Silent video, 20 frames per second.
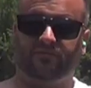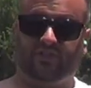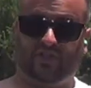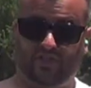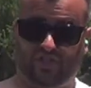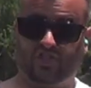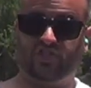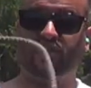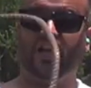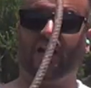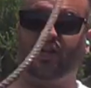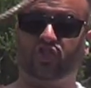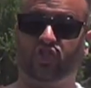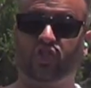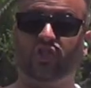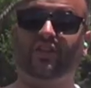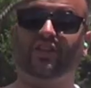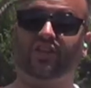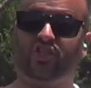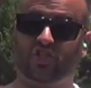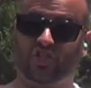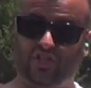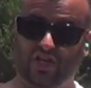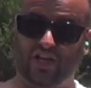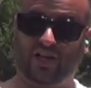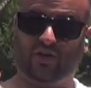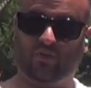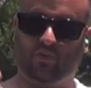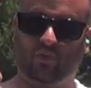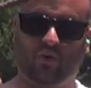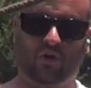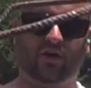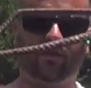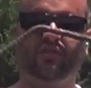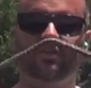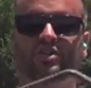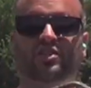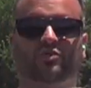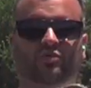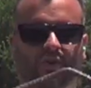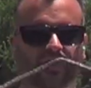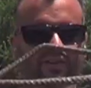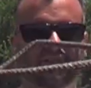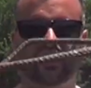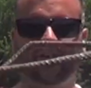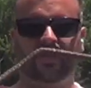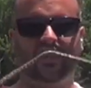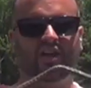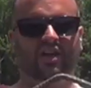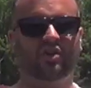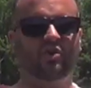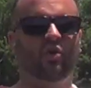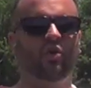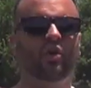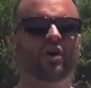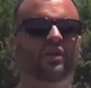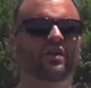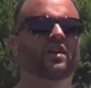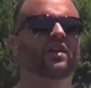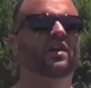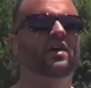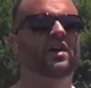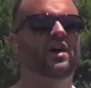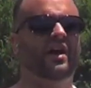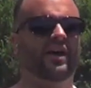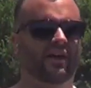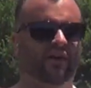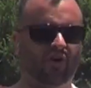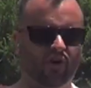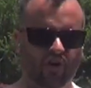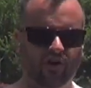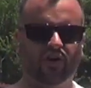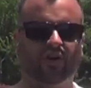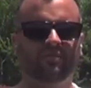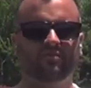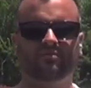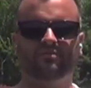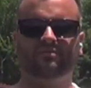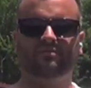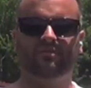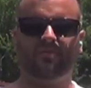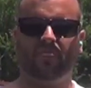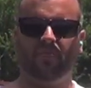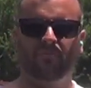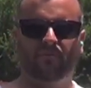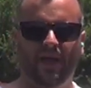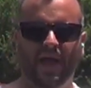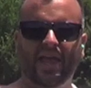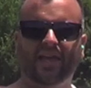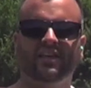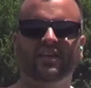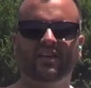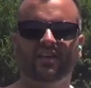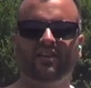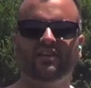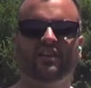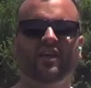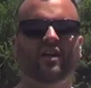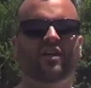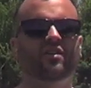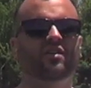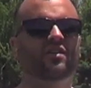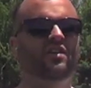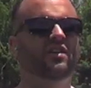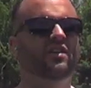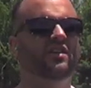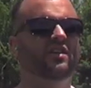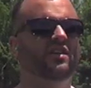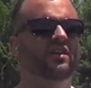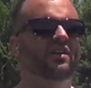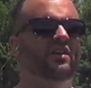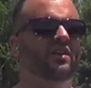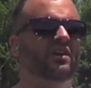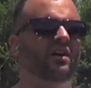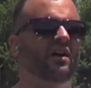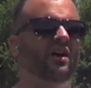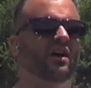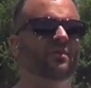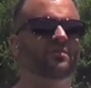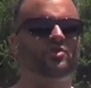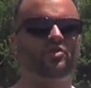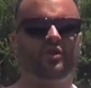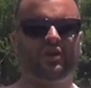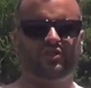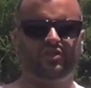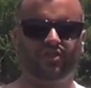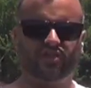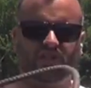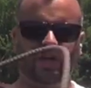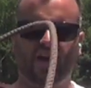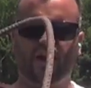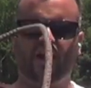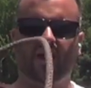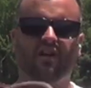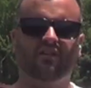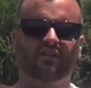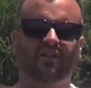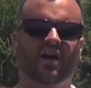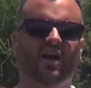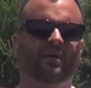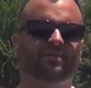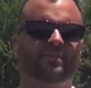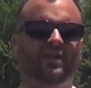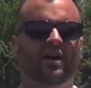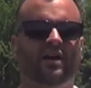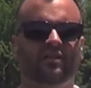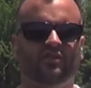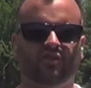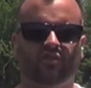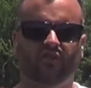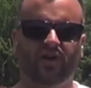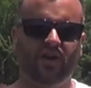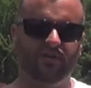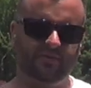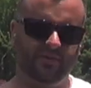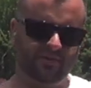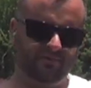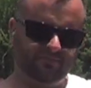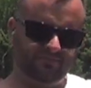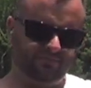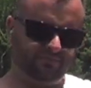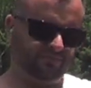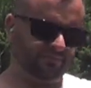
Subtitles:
This is actually the second one. This one didn't get caught. I heard it banging in there. So I just got out, hopped out, and grabbed it.